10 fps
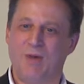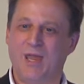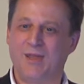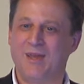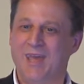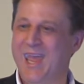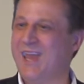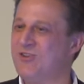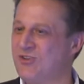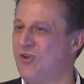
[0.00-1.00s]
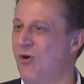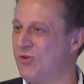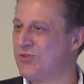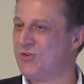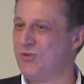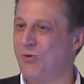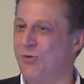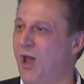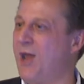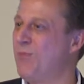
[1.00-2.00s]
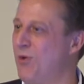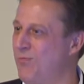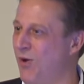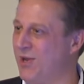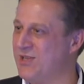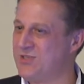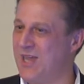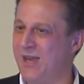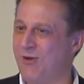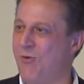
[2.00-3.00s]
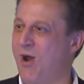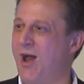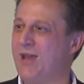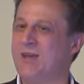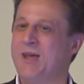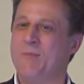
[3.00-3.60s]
make endotoxin or lipopolysaccharide,